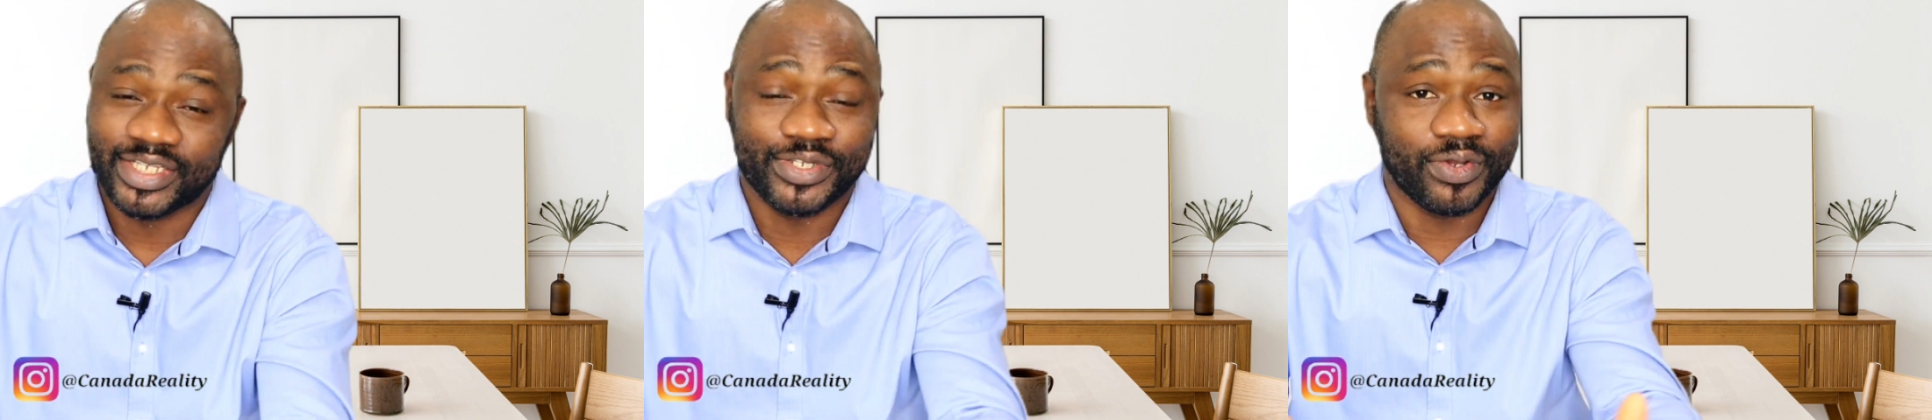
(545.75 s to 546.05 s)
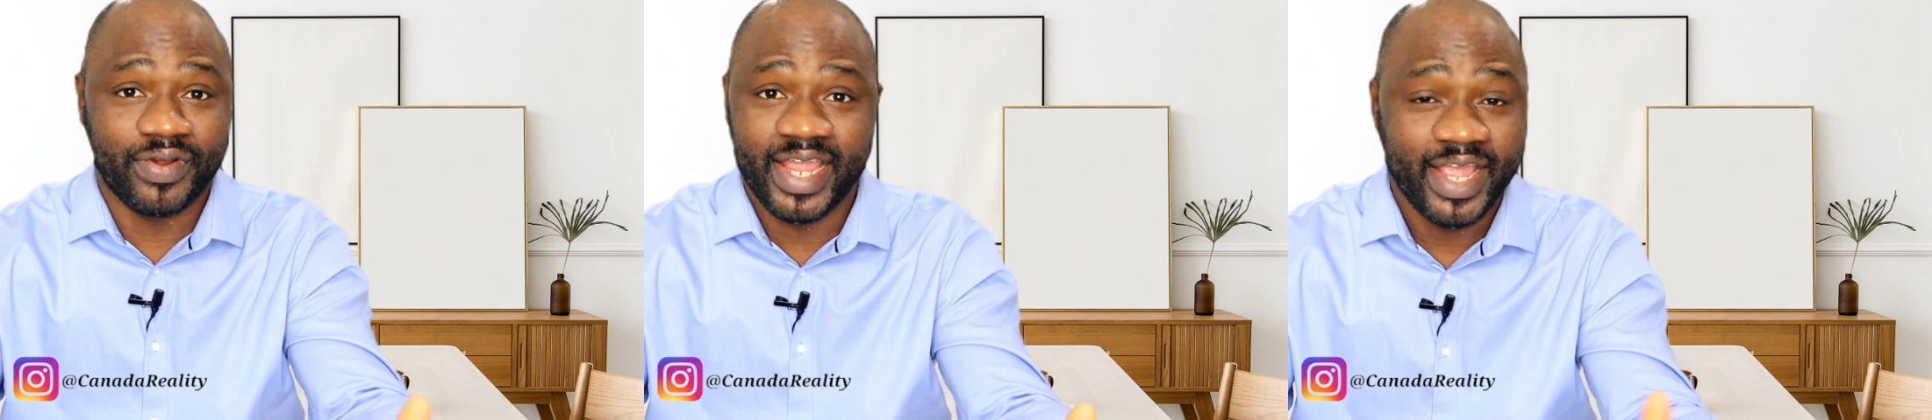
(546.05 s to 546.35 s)

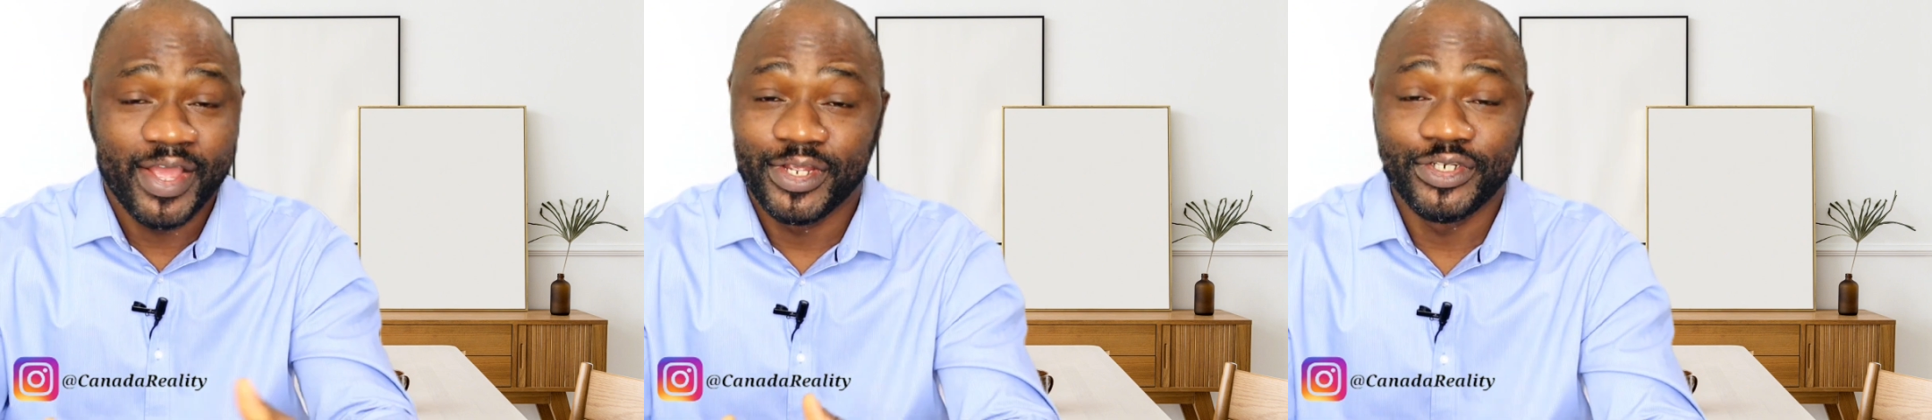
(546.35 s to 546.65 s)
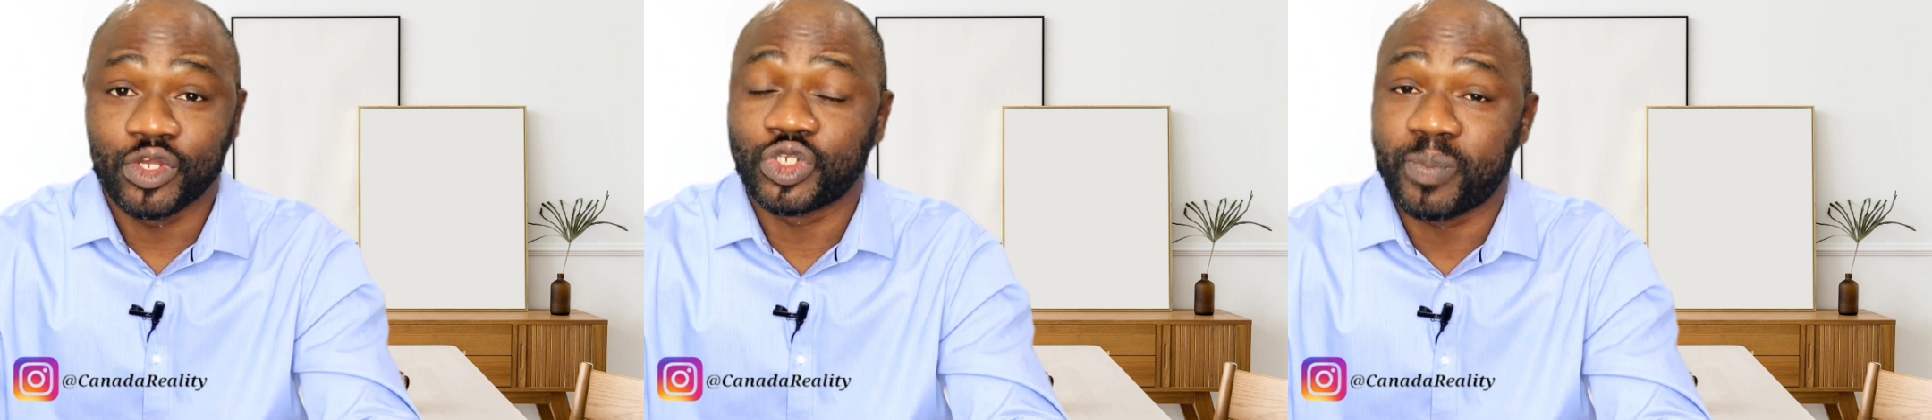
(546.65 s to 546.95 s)
sorry,
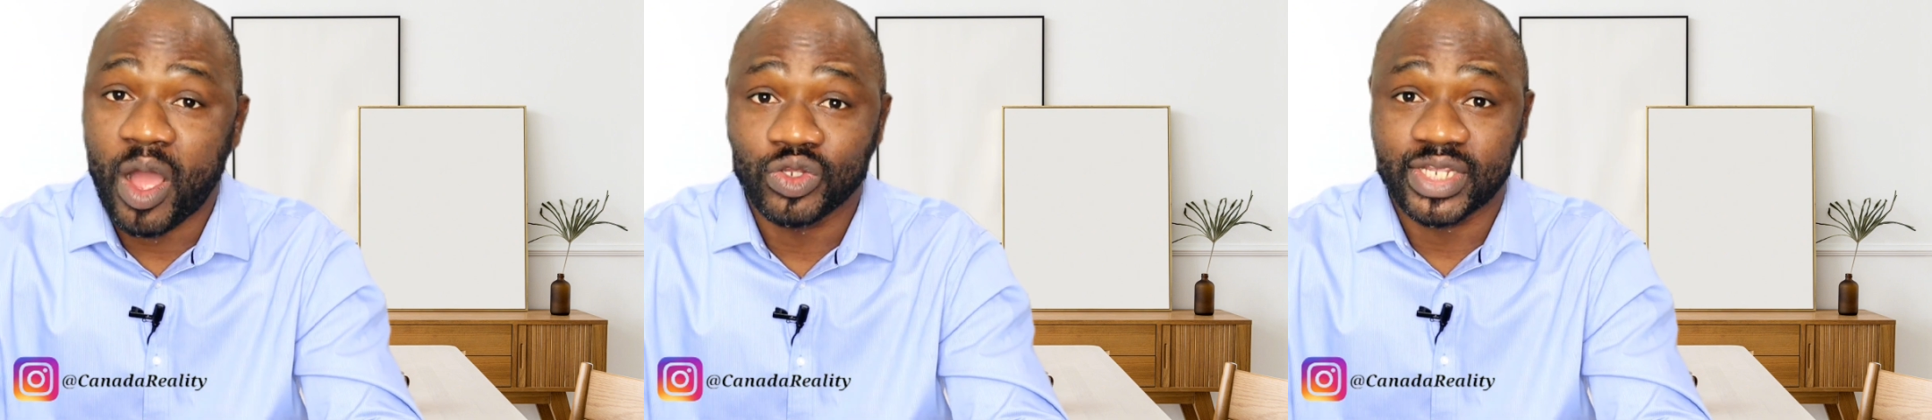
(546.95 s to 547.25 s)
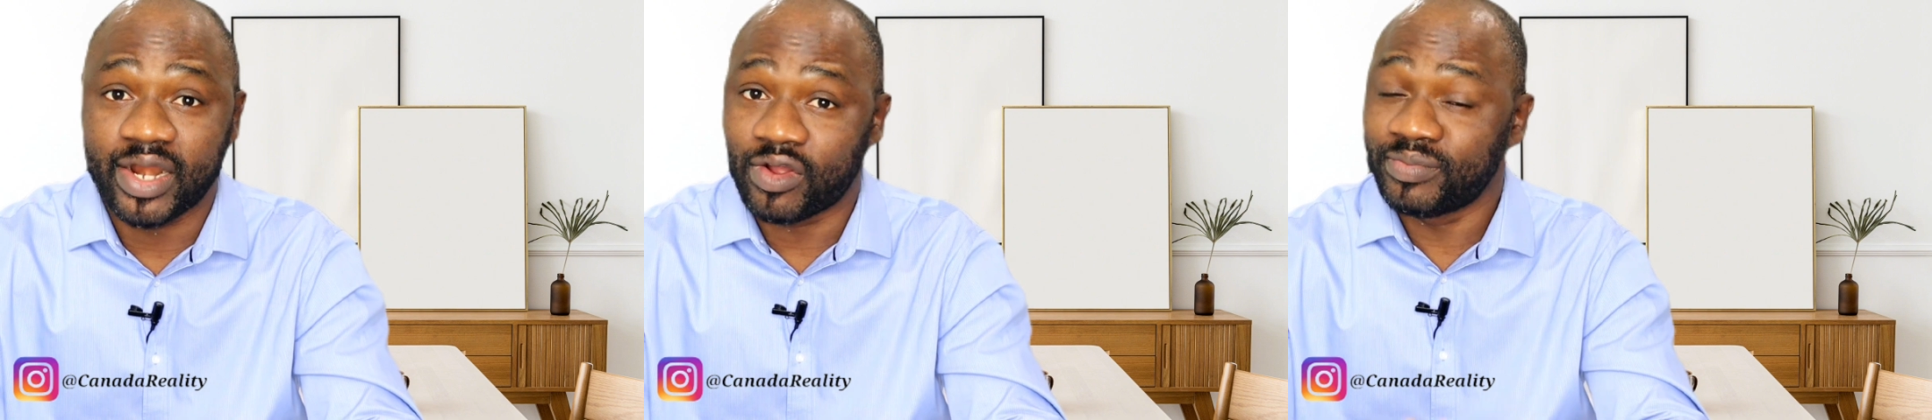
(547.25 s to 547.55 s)
your spouse
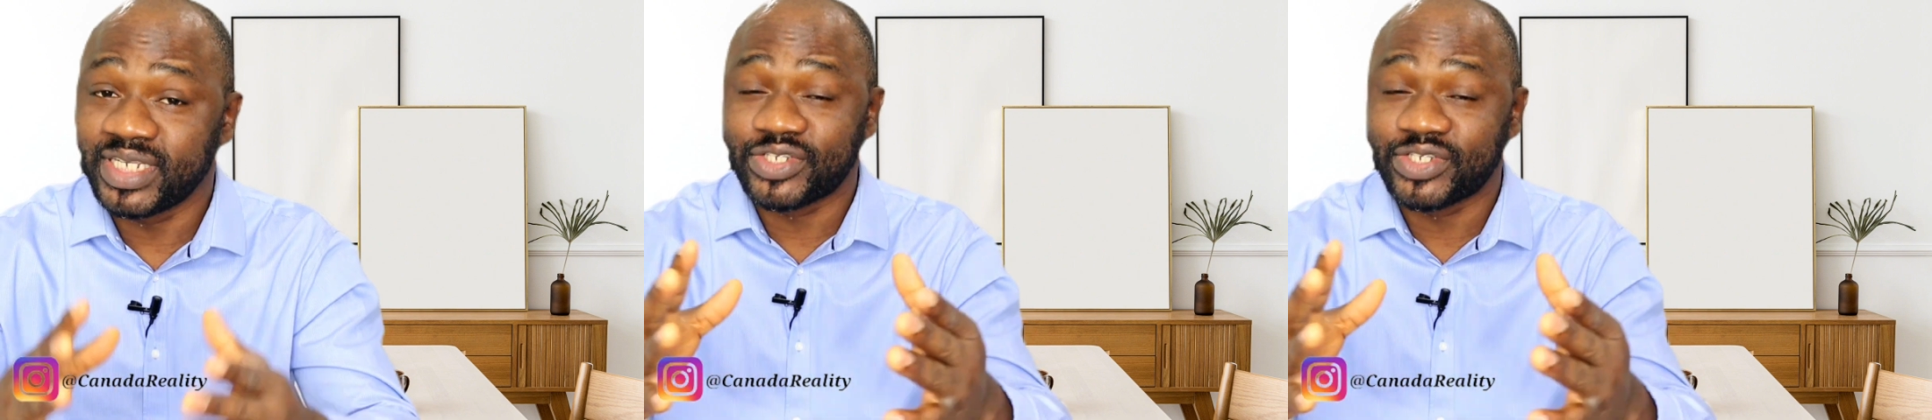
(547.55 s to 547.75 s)
cannot come.